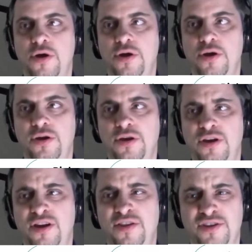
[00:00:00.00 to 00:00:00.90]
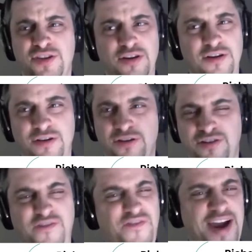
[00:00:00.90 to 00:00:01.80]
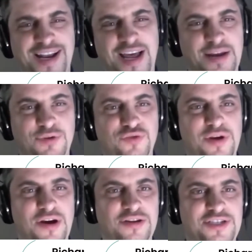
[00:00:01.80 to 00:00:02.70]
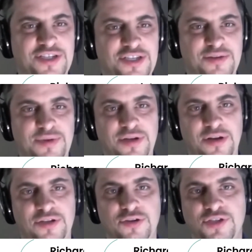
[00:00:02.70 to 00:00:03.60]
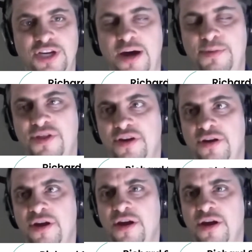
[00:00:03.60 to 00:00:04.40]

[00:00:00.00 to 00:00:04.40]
there's a fine line between narcissism and sociopathy,